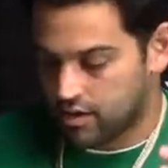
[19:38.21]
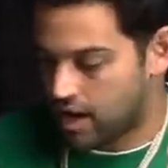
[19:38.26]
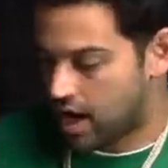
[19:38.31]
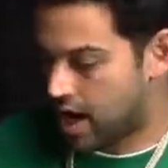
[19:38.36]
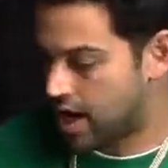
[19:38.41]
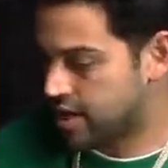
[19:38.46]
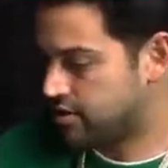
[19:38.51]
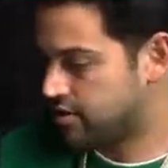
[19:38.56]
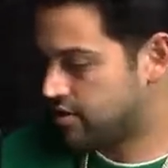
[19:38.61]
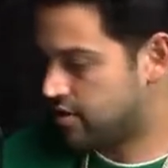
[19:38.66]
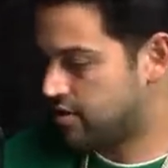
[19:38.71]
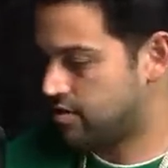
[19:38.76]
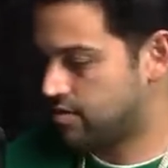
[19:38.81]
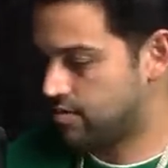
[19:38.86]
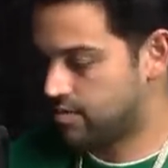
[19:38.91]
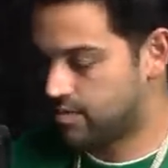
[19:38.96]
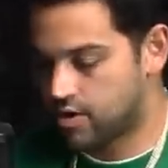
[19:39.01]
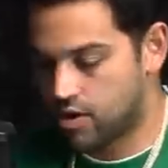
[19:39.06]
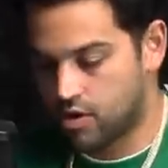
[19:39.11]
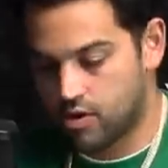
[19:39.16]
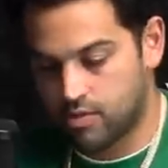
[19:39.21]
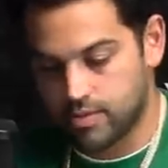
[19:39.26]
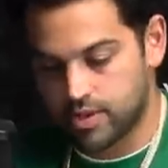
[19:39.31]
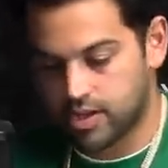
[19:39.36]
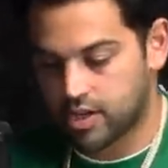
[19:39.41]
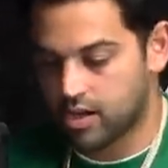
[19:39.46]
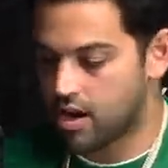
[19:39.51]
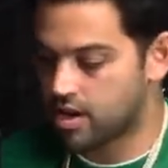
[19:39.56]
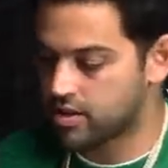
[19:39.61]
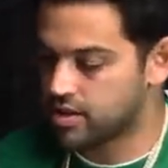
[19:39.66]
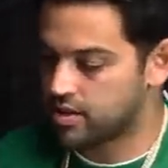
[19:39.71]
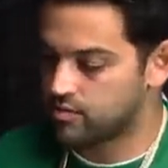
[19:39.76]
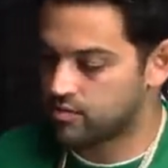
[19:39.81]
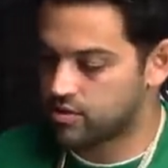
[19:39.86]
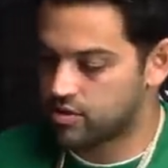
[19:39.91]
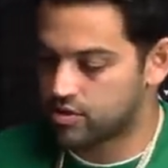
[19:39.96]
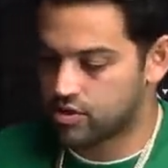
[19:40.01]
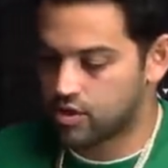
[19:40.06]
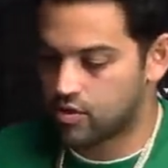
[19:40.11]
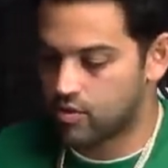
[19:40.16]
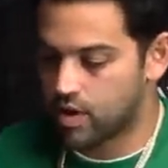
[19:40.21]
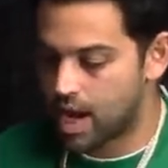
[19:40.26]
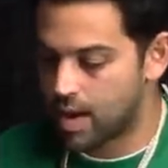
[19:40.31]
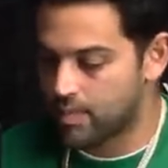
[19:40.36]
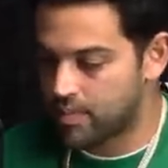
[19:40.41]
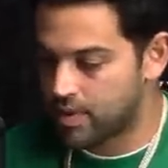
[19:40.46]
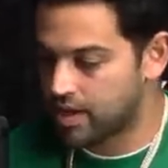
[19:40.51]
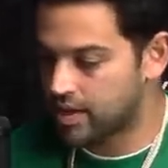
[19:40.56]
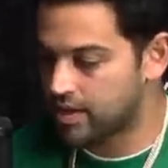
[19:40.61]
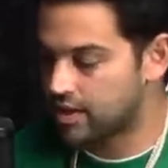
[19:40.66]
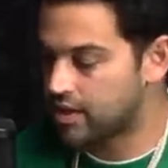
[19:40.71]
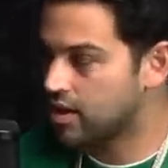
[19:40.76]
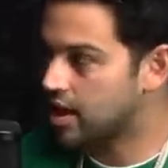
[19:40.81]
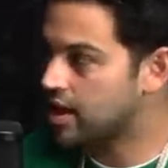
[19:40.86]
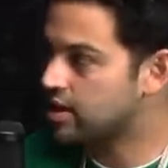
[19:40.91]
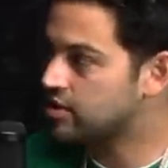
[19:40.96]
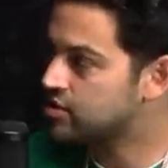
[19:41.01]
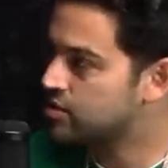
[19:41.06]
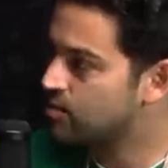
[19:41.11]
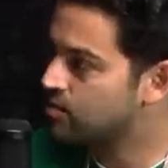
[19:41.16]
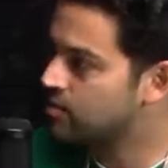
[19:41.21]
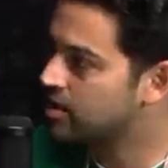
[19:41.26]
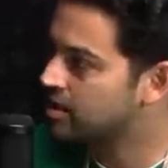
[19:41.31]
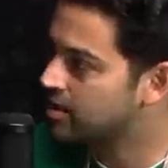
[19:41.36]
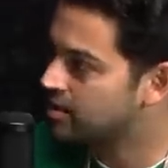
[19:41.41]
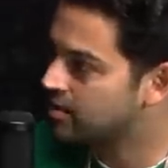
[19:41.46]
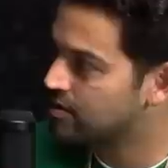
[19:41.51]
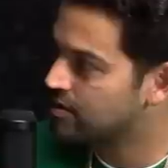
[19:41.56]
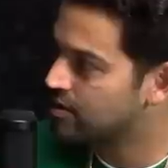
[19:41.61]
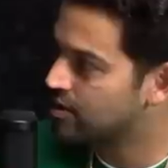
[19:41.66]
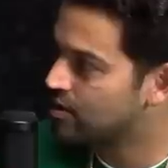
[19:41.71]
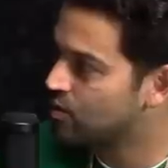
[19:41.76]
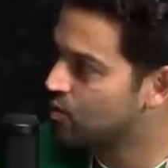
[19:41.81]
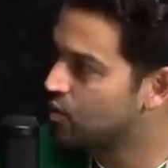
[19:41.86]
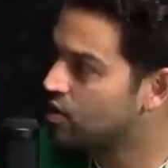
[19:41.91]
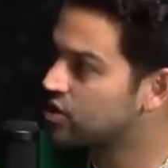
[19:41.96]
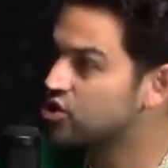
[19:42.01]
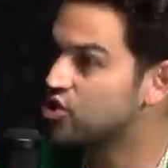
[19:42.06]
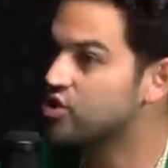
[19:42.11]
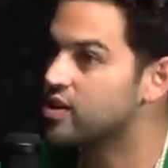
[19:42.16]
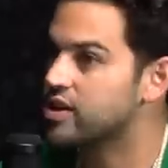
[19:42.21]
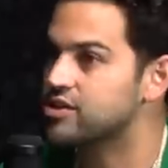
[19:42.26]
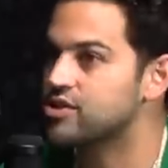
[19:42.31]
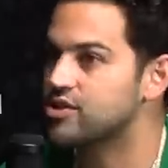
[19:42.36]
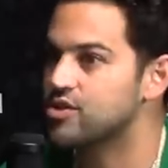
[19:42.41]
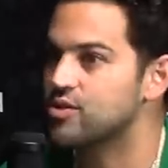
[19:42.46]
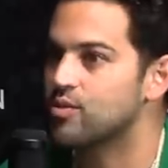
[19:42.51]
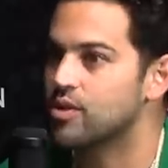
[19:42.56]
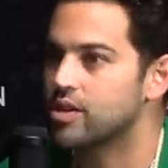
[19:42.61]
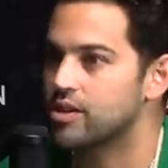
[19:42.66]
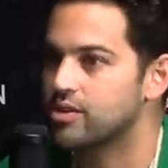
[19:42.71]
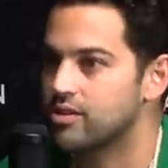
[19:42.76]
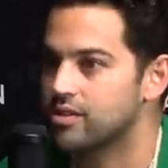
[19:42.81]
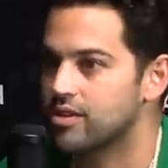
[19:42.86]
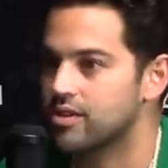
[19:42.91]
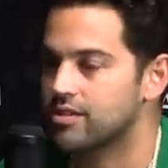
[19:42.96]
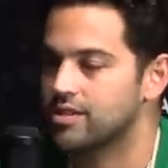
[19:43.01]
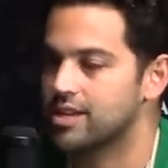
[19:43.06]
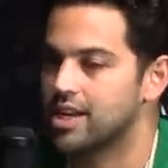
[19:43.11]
Ice Cube, Kobe, Kos, it was so epic. And then like, so we need to, you know, what tricks do you want to do? And I'm,